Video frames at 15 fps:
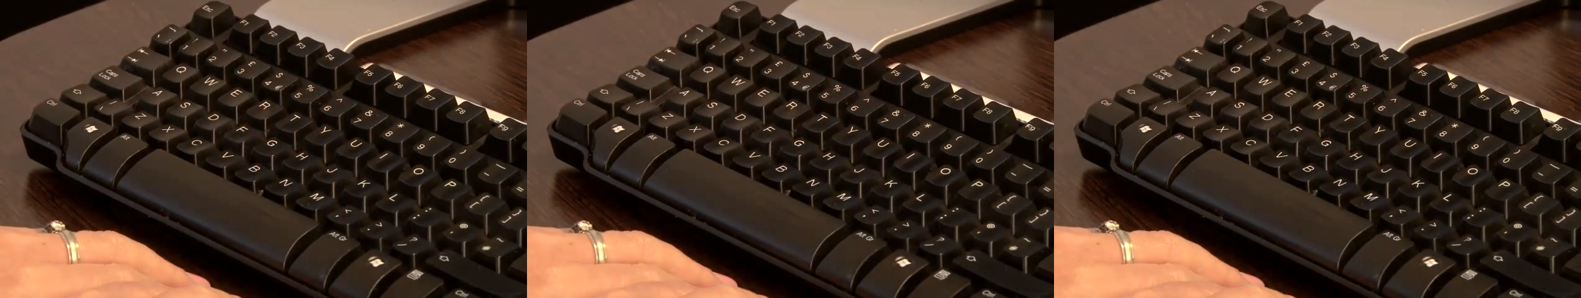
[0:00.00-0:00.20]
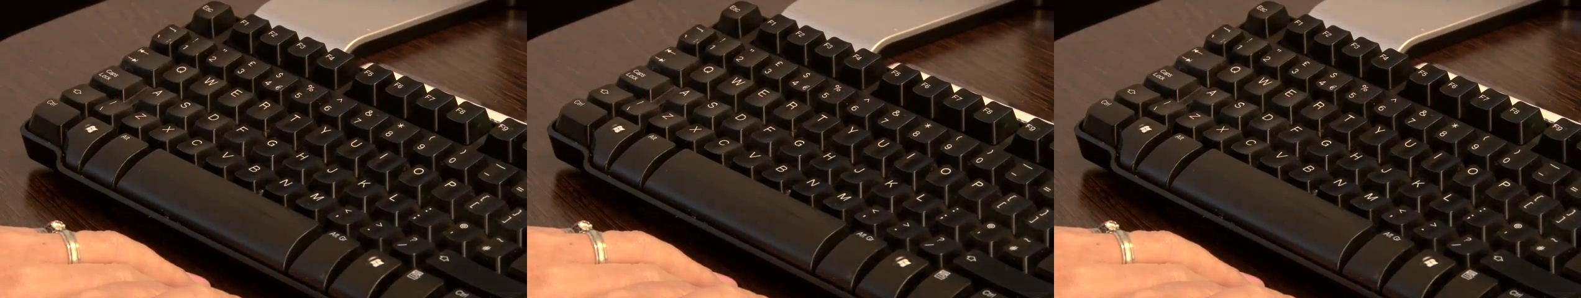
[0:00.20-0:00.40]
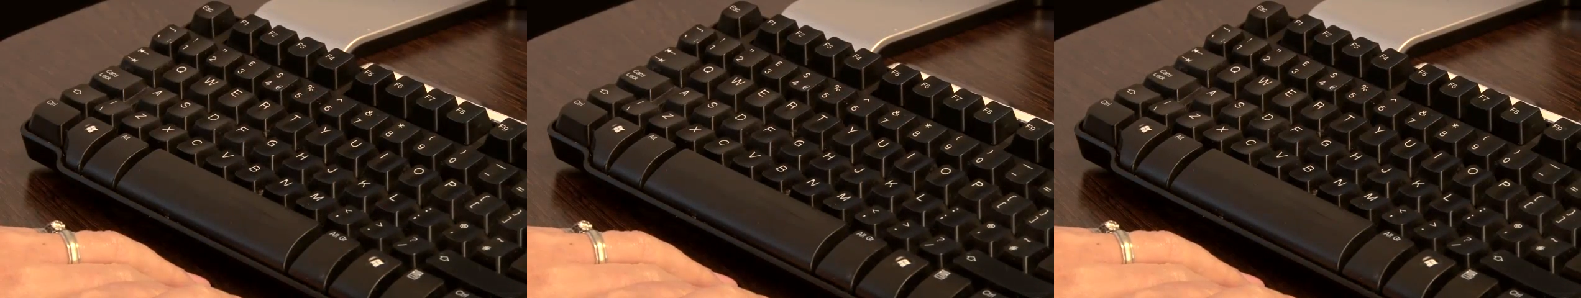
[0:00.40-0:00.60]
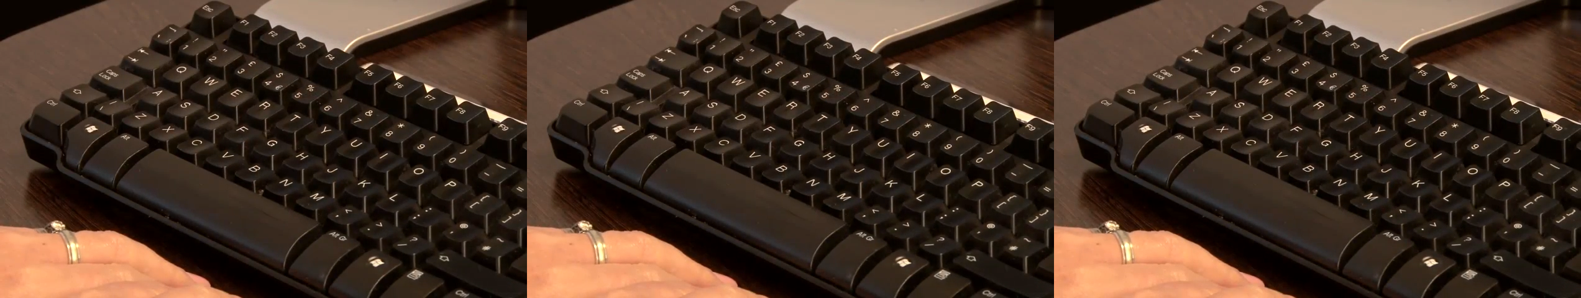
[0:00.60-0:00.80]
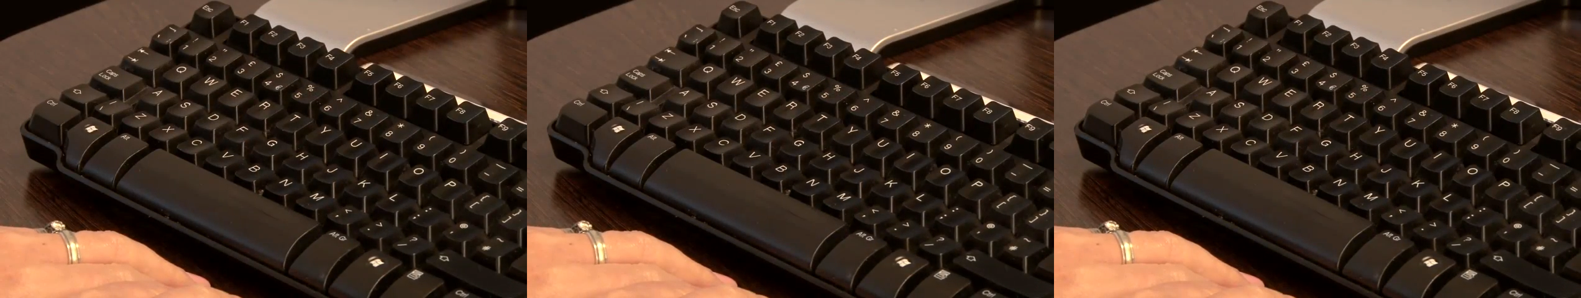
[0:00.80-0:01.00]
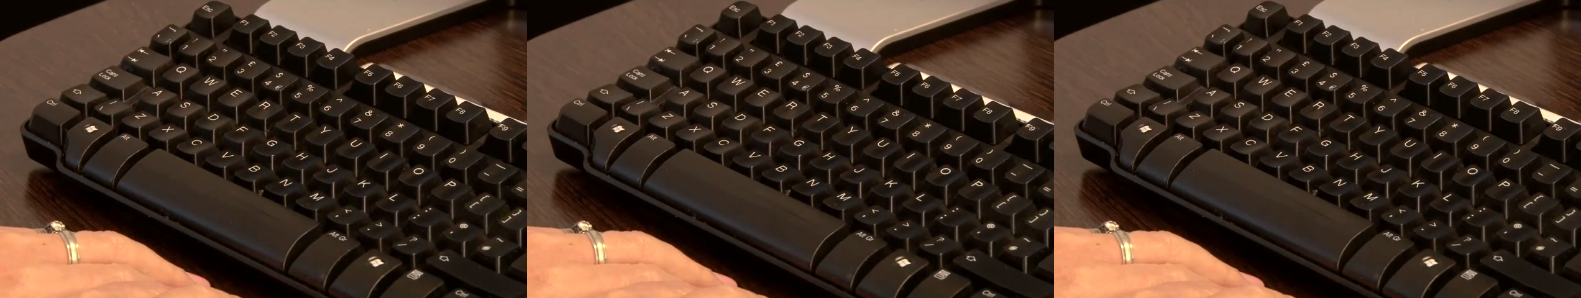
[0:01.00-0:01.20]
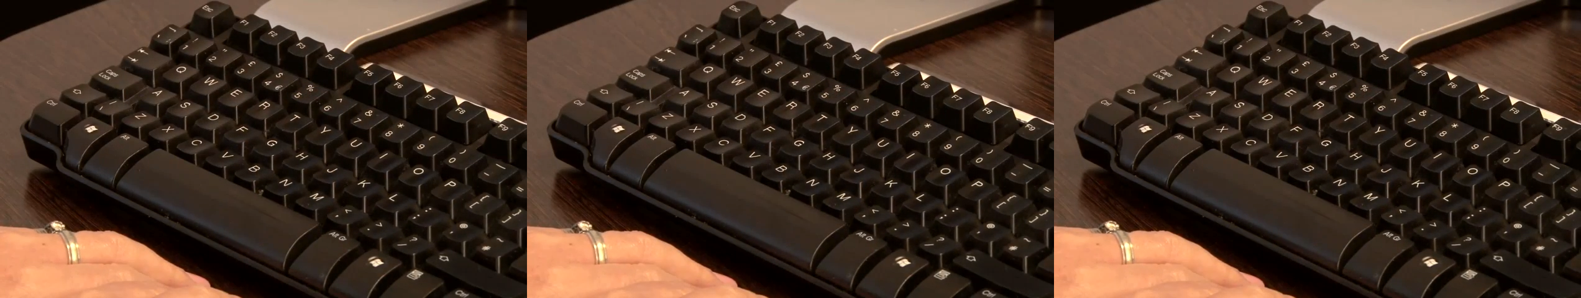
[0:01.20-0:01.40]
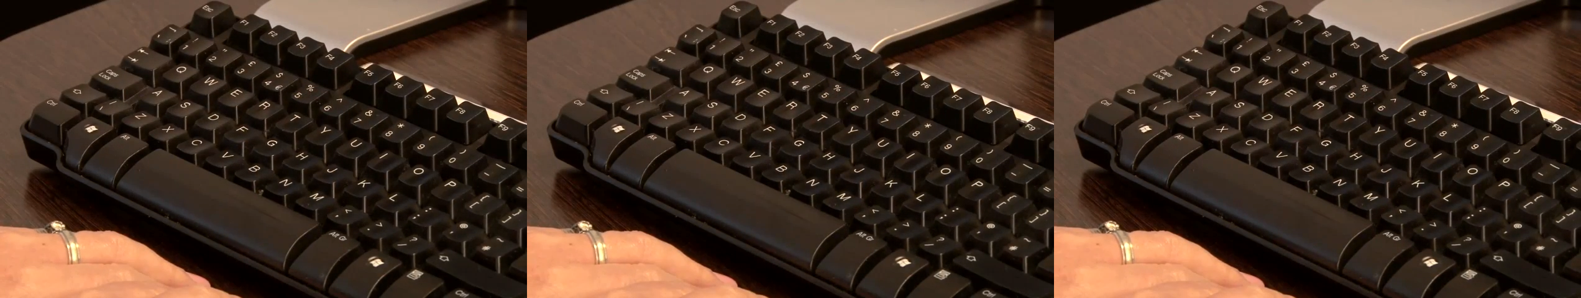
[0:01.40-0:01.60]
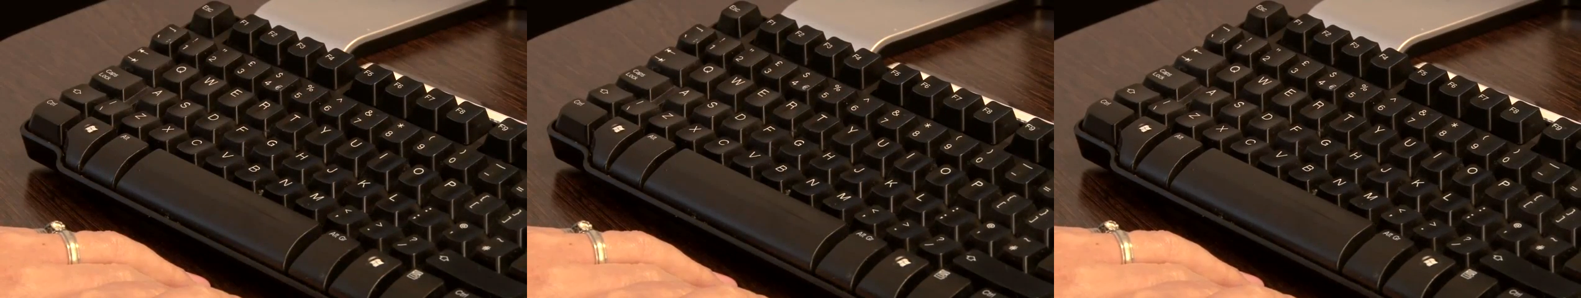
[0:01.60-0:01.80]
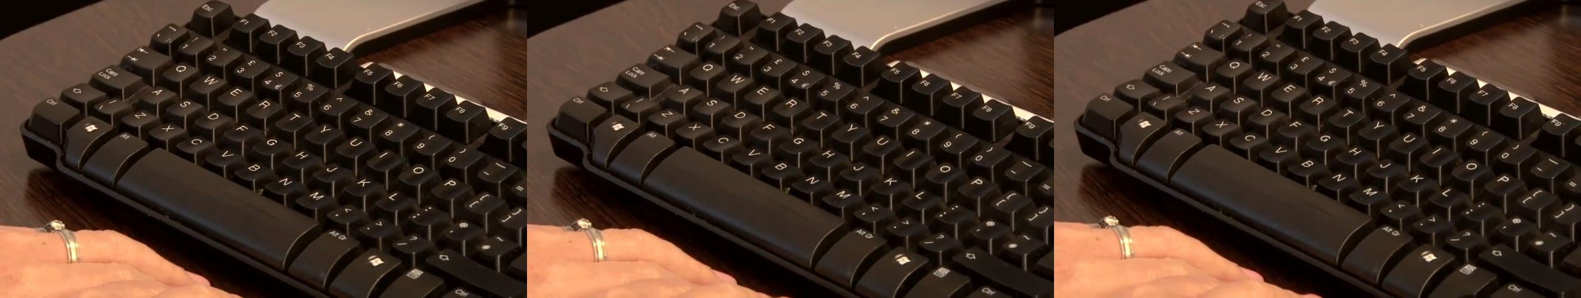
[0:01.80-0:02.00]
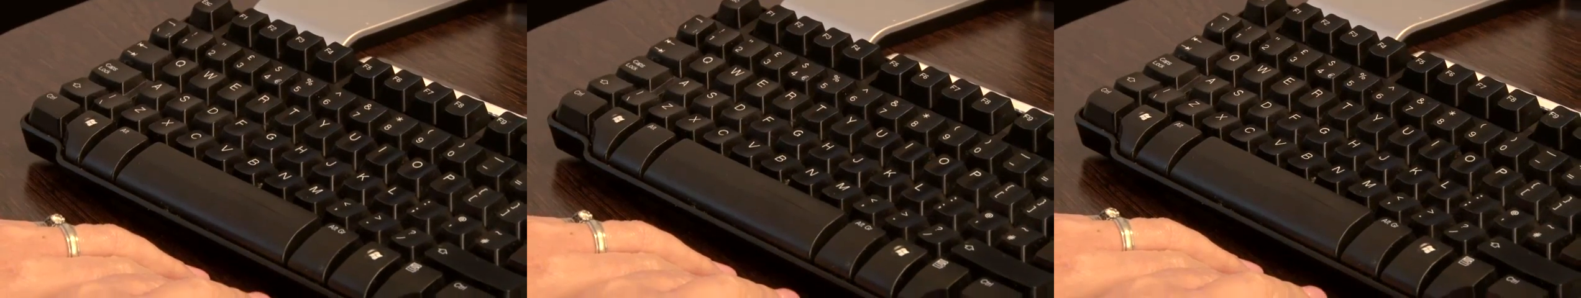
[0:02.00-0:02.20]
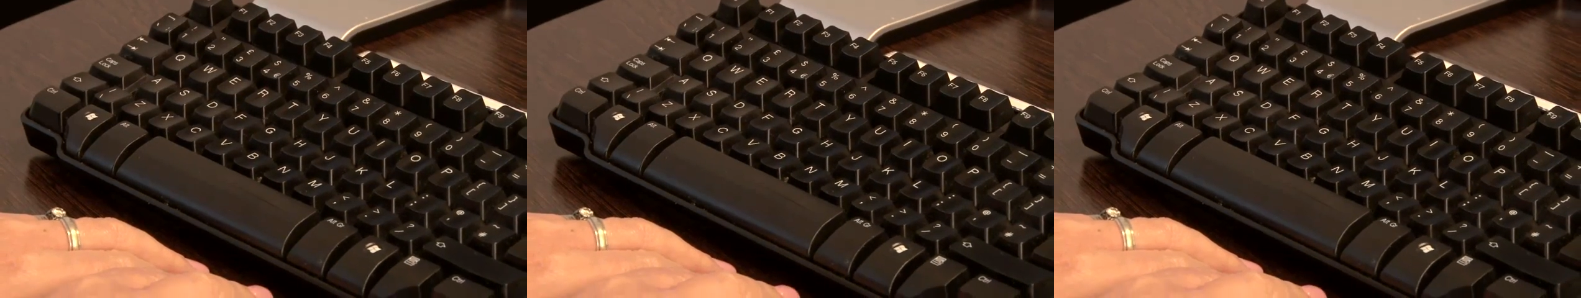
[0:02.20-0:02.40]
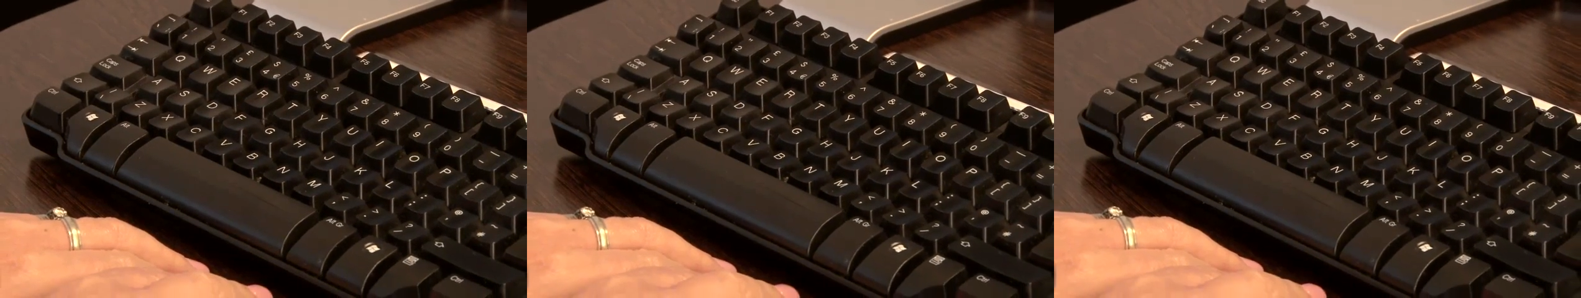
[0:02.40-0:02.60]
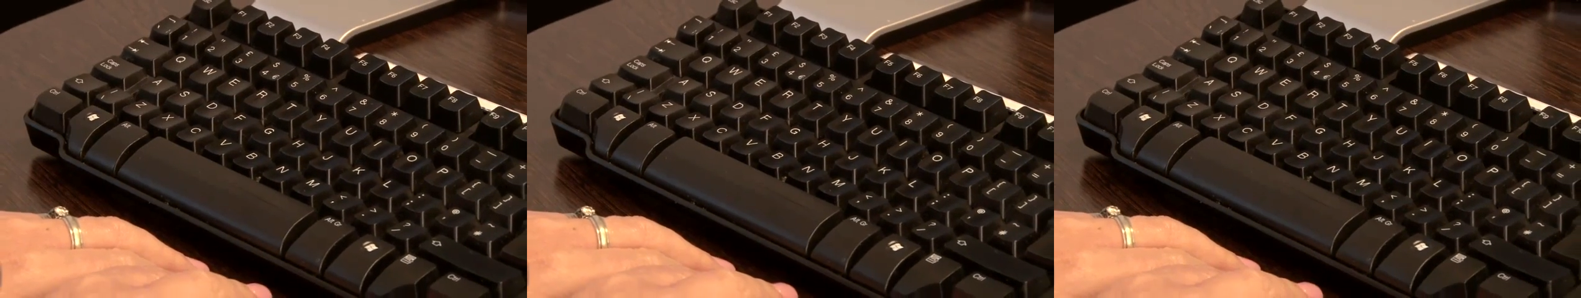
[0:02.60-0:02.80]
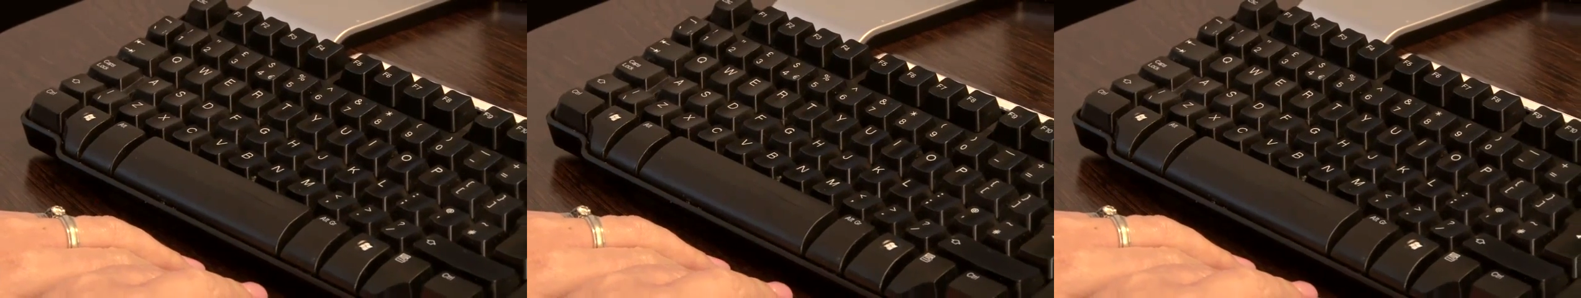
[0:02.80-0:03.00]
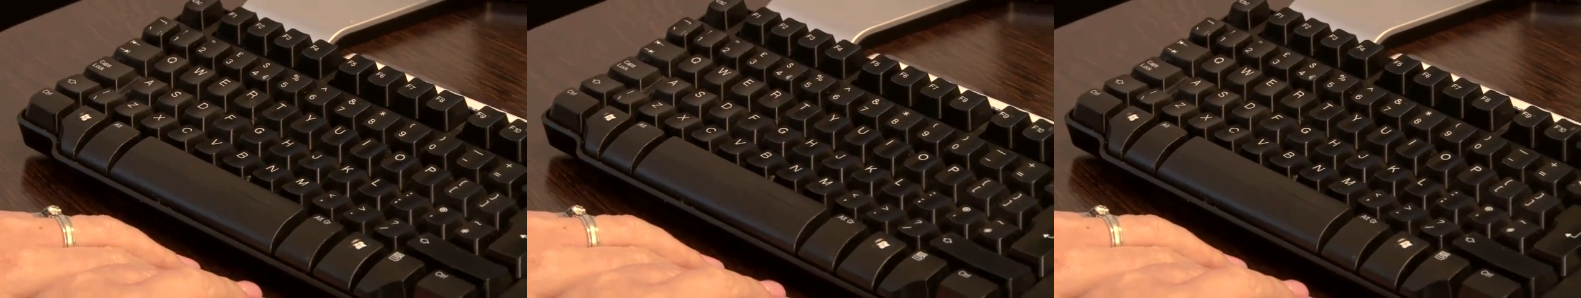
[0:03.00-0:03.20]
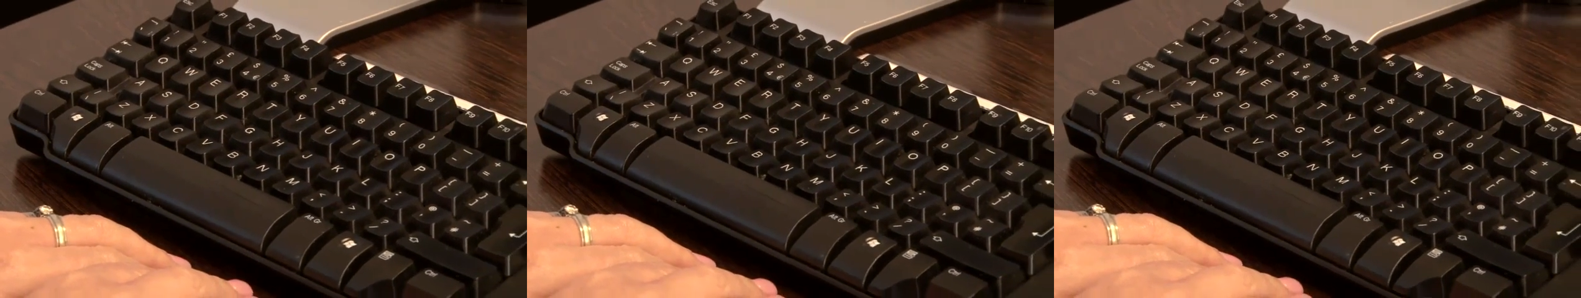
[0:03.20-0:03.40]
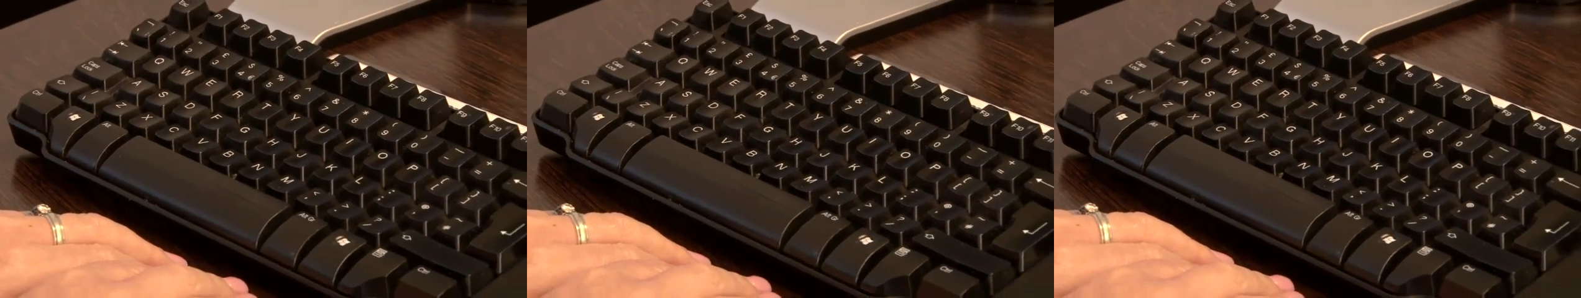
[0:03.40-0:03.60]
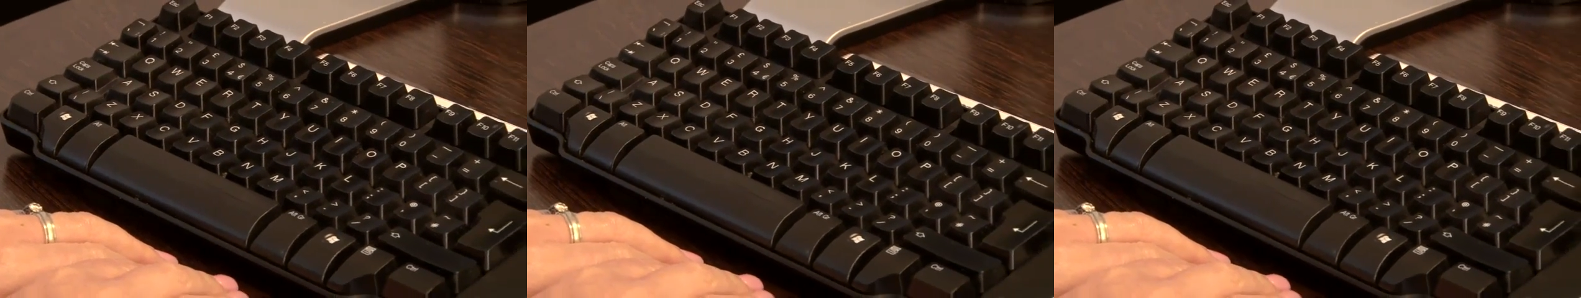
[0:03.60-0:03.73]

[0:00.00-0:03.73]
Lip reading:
(no speaker visible)